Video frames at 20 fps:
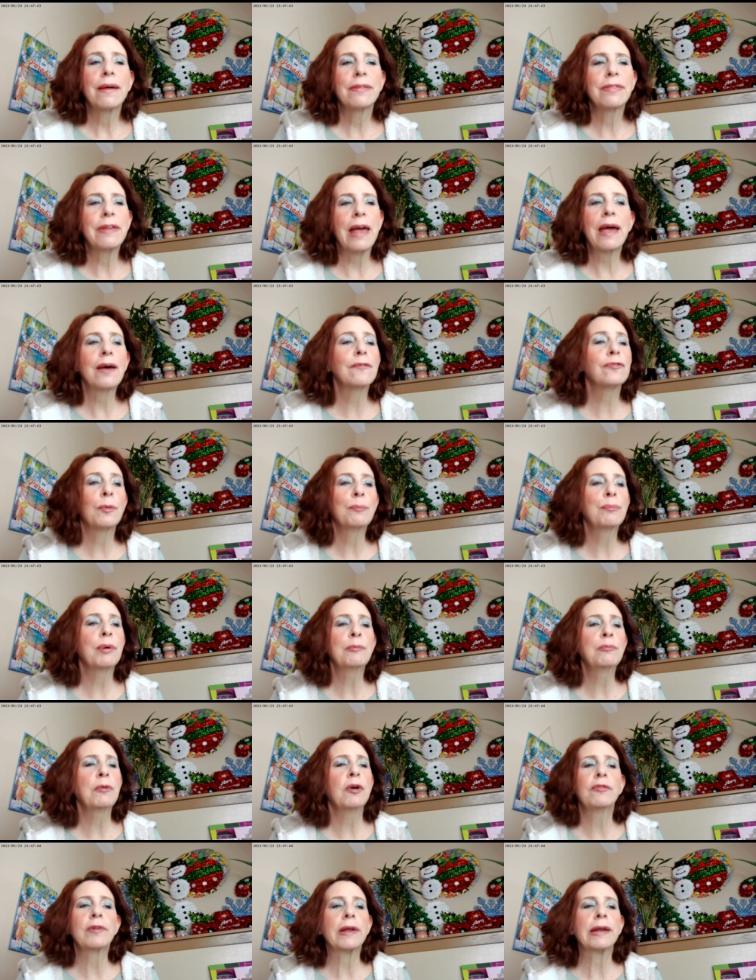they haven't
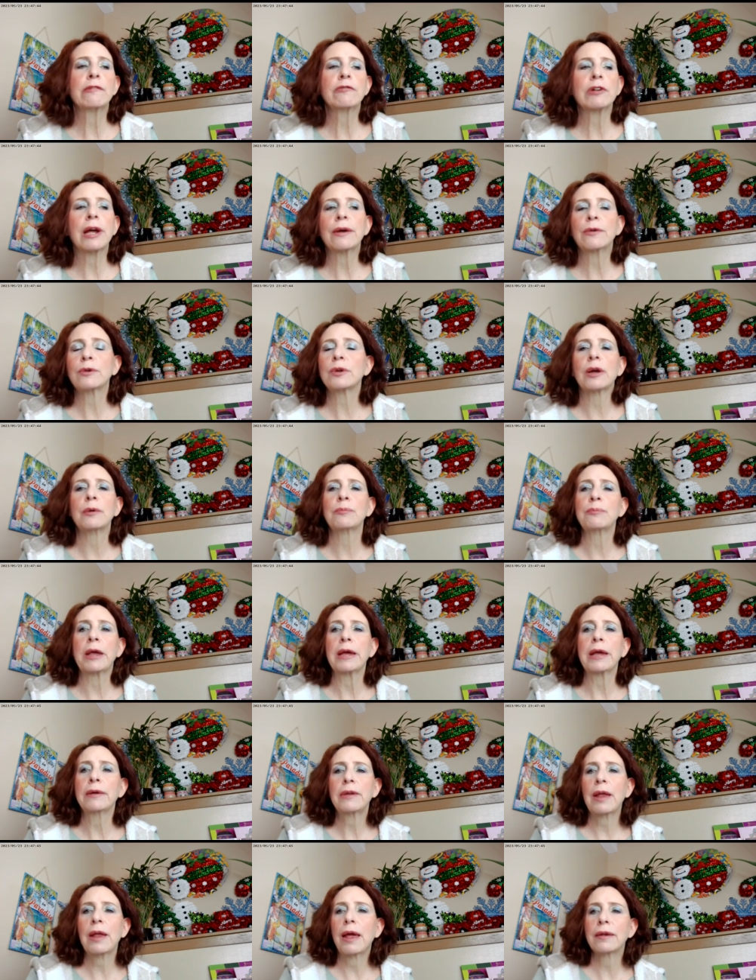been moving around on
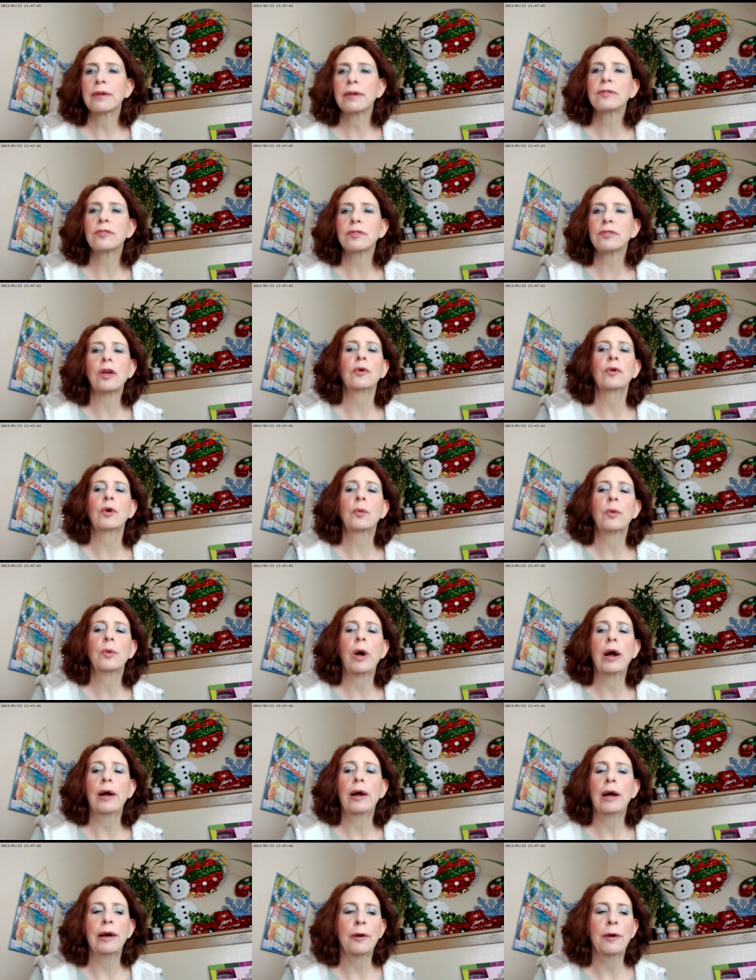me. So
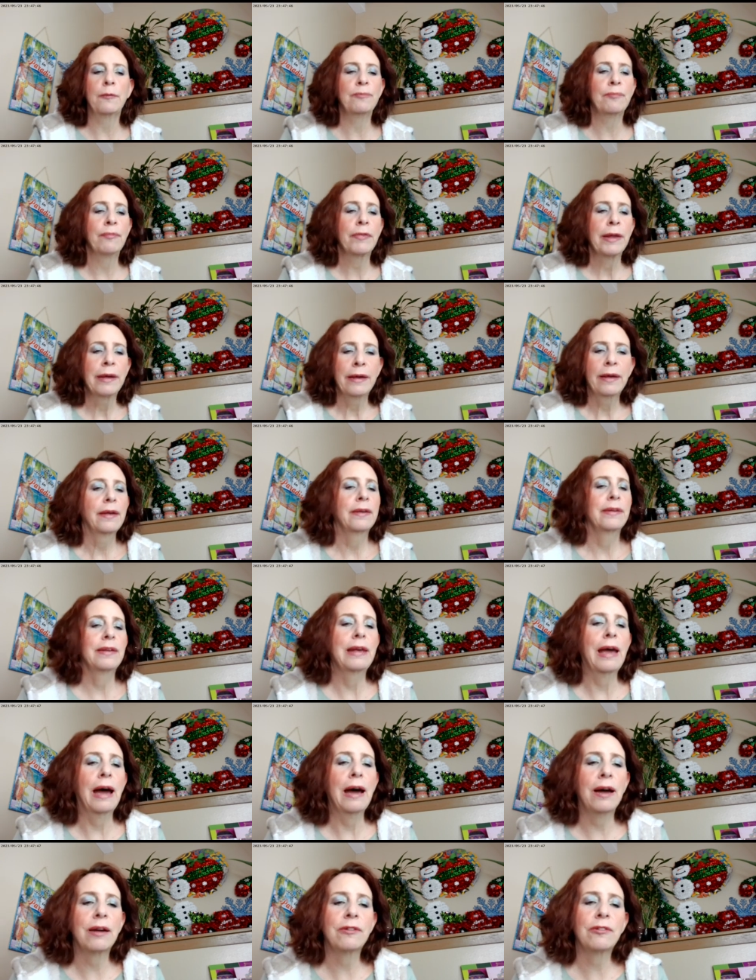um,
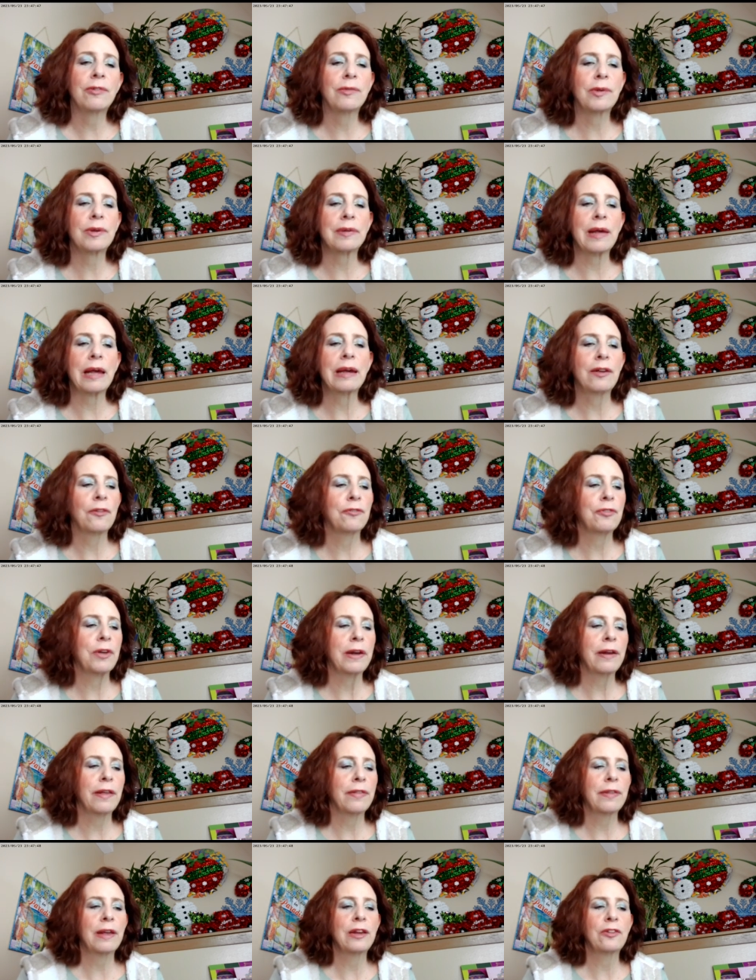yeah, I'd say if
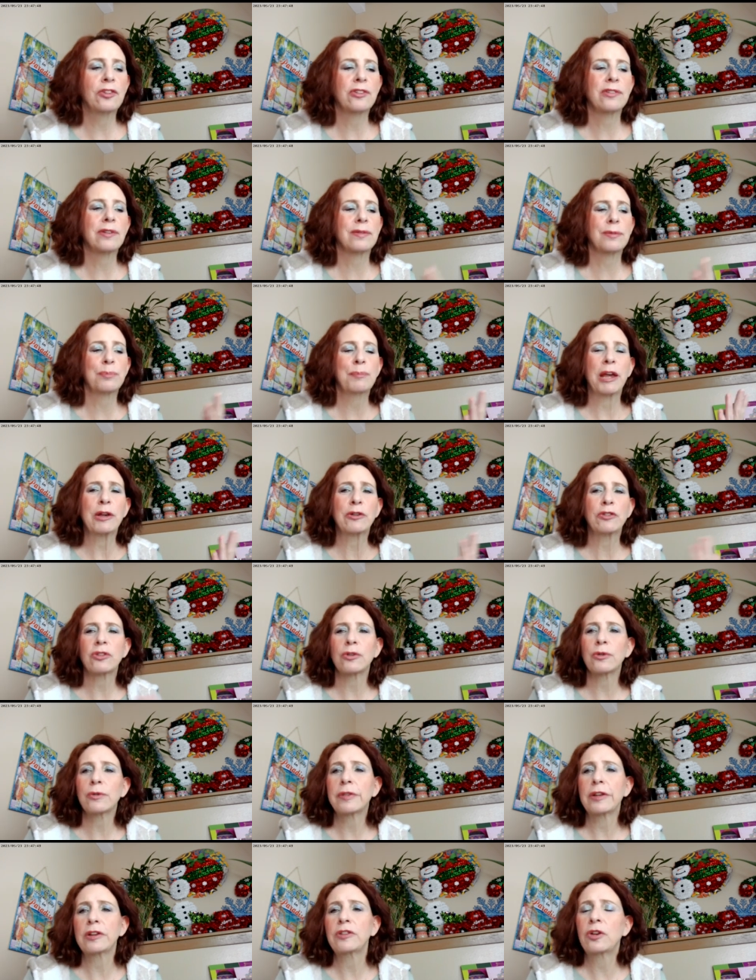anything, just make
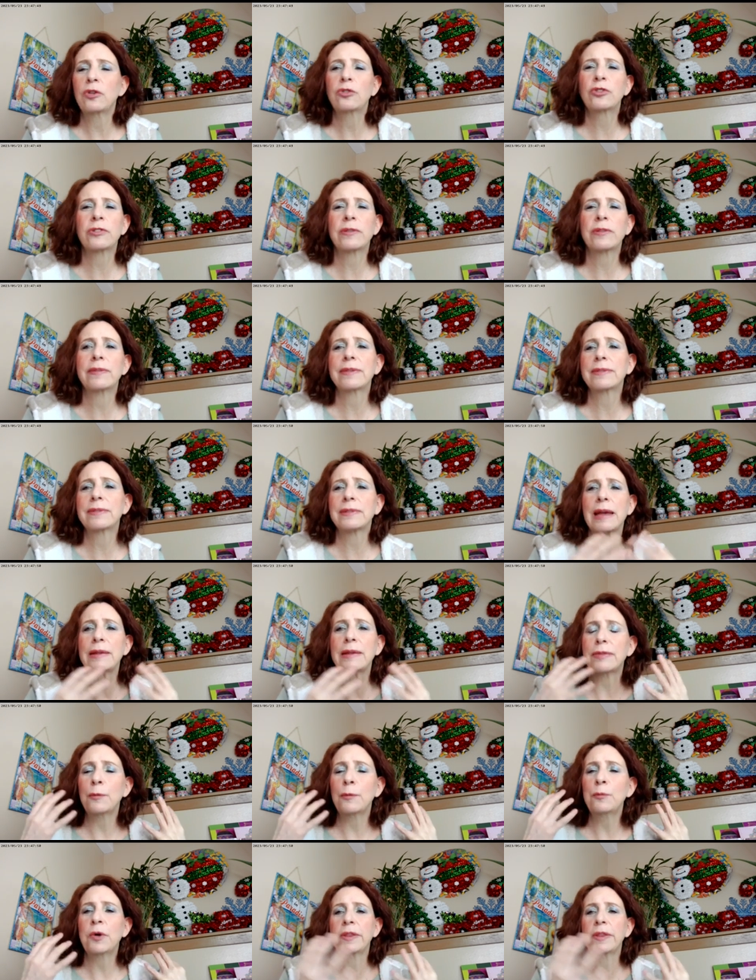sure that you
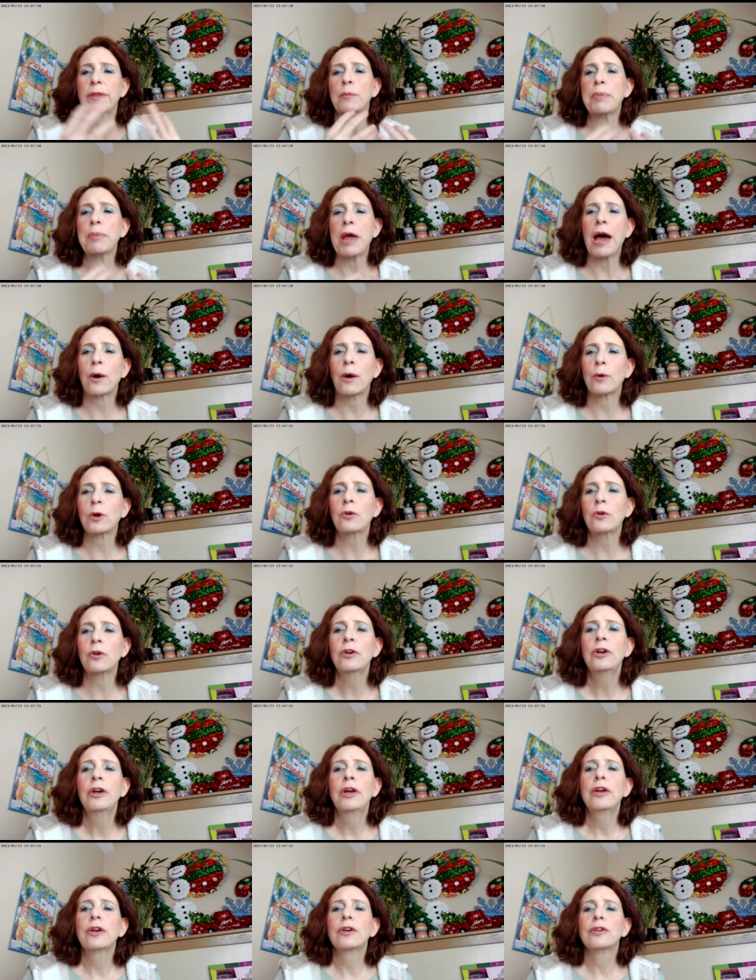set them with a powder
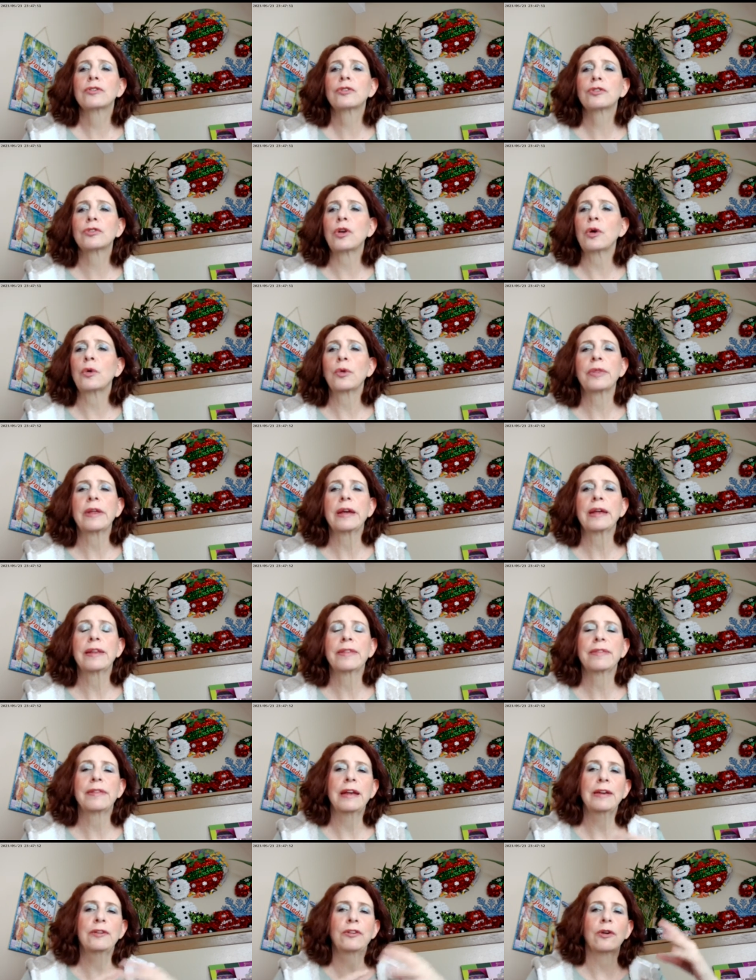so
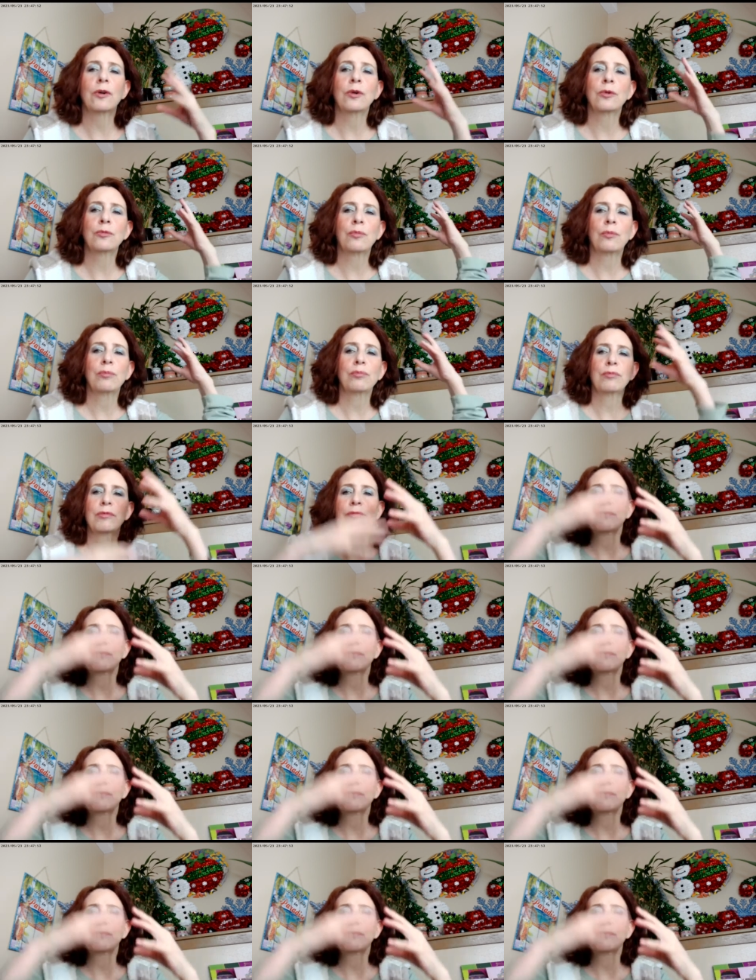that they don't